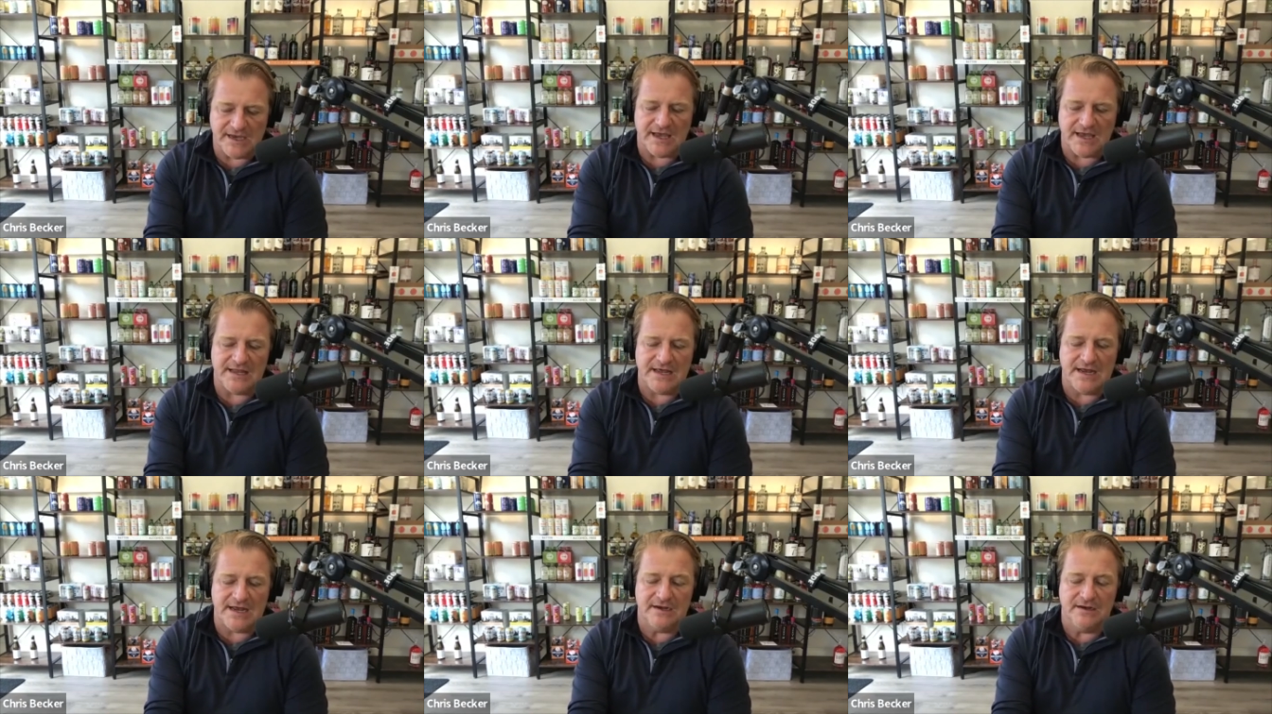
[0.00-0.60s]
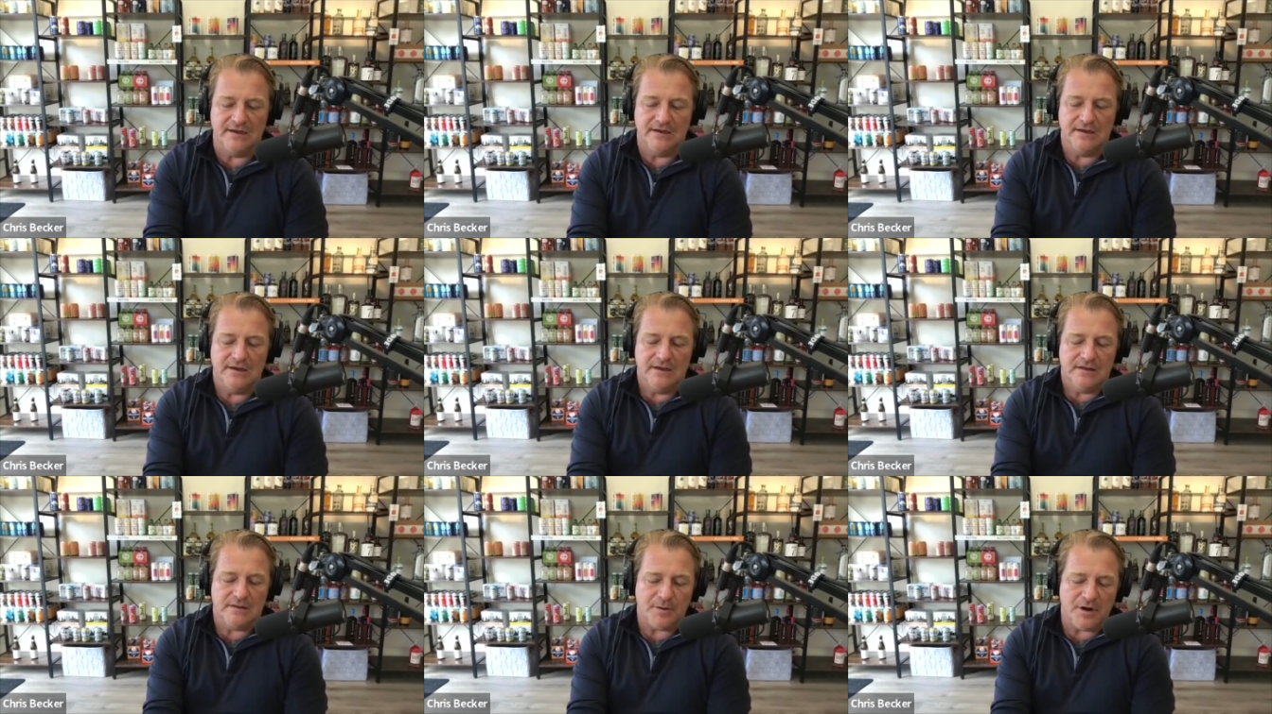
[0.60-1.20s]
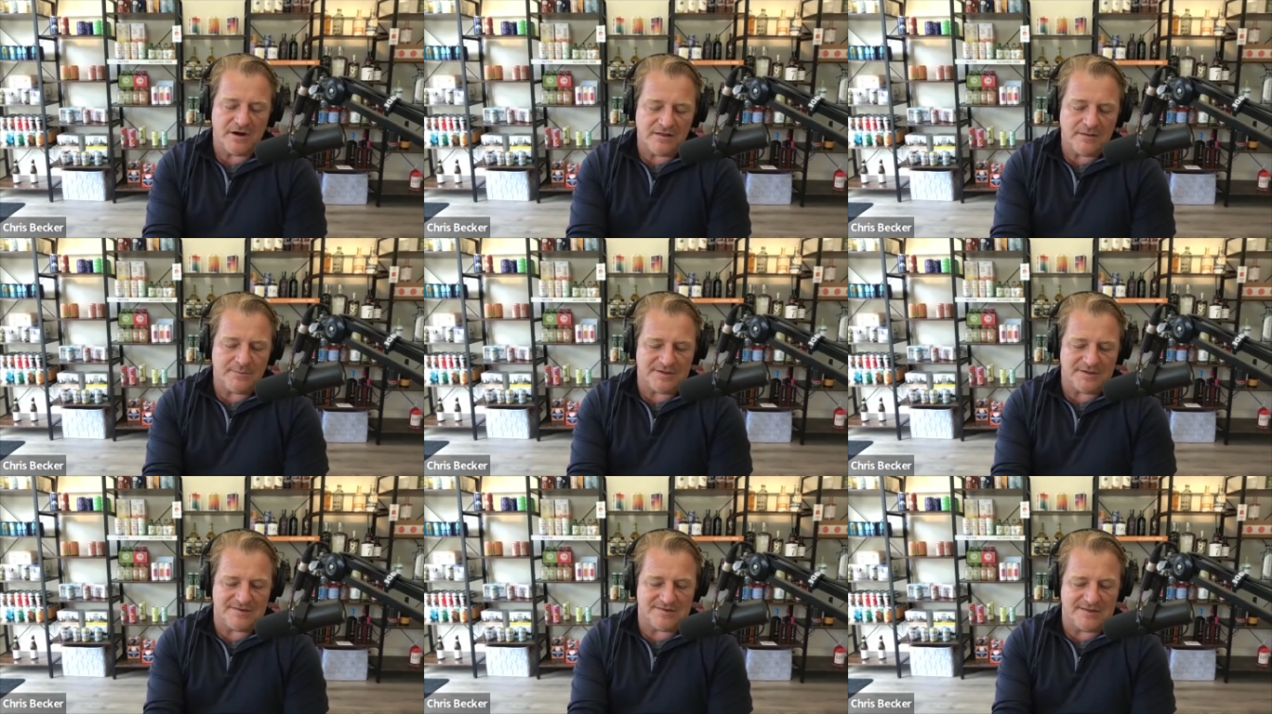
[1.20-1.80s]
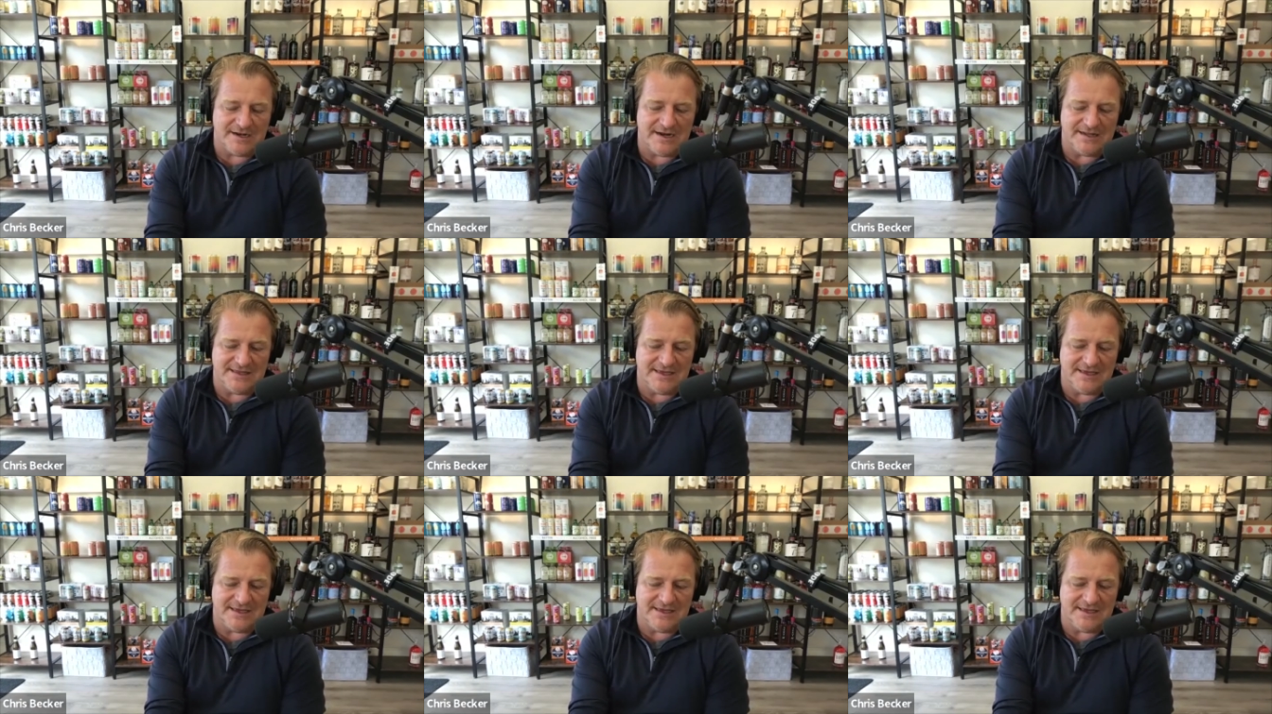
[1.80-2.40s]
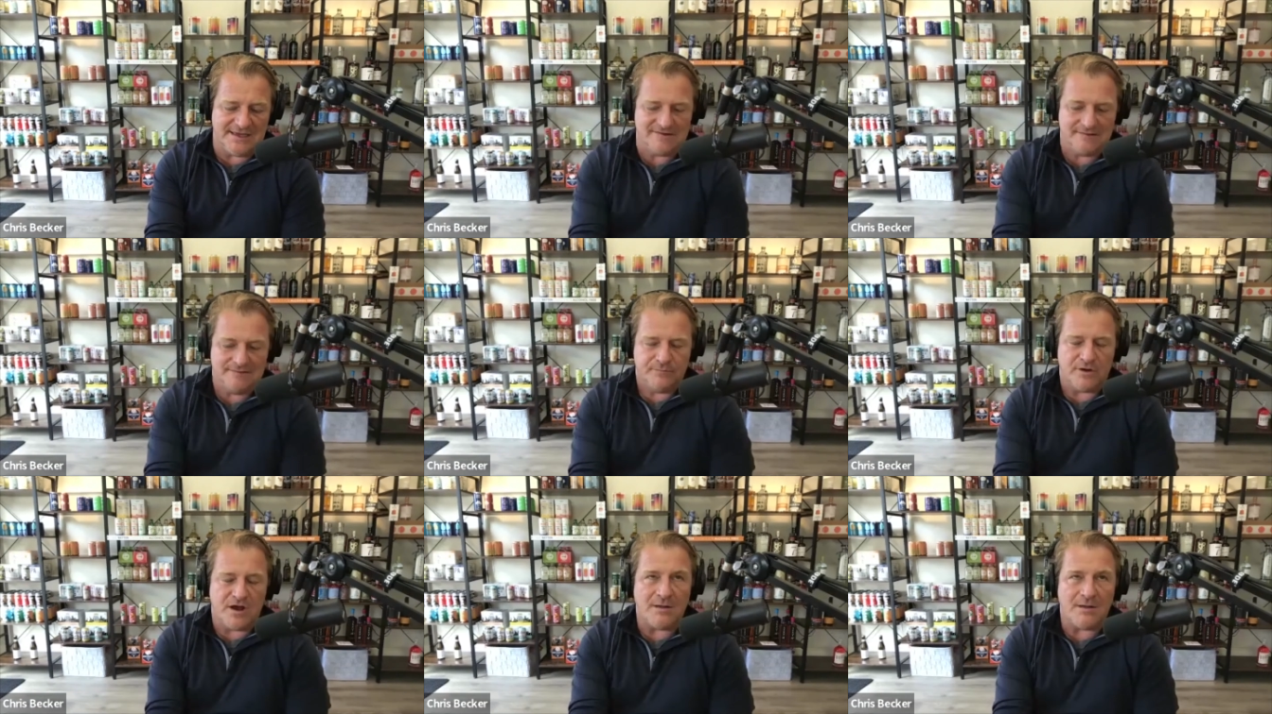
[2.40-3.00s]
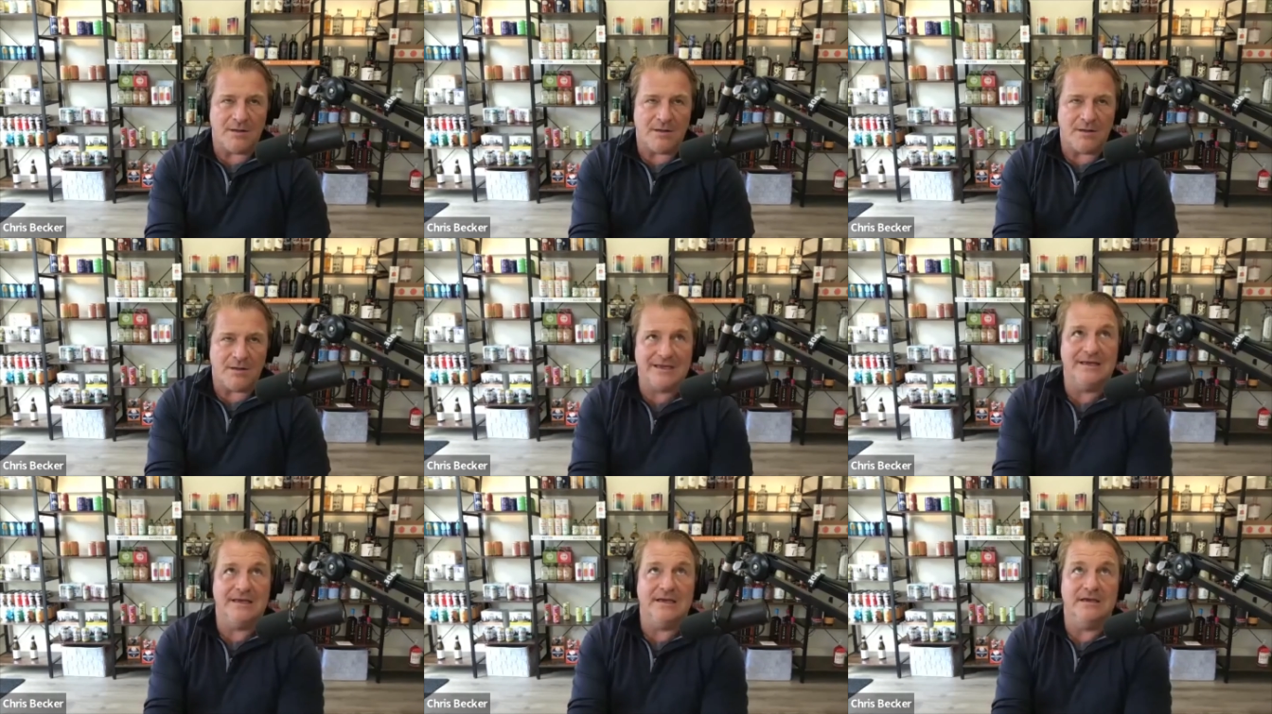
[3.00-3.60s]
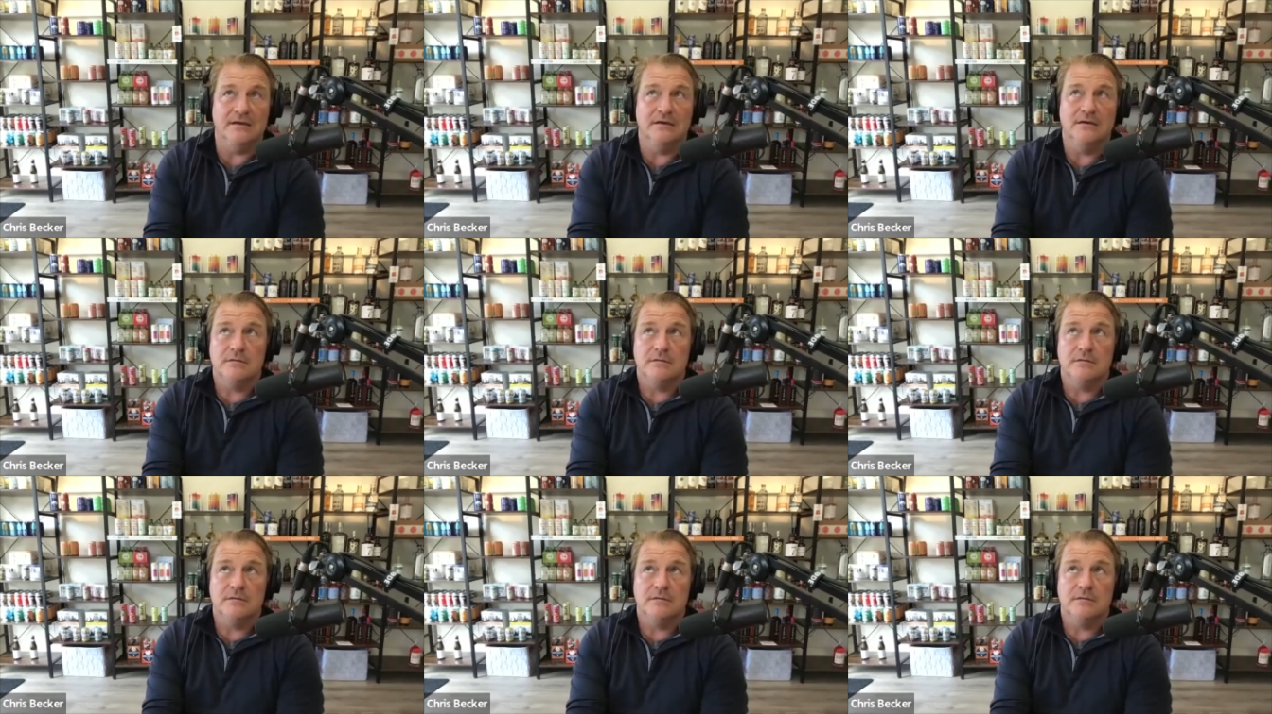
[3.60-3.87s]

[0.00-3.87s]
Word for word: And then the part of the business that I think is probably the,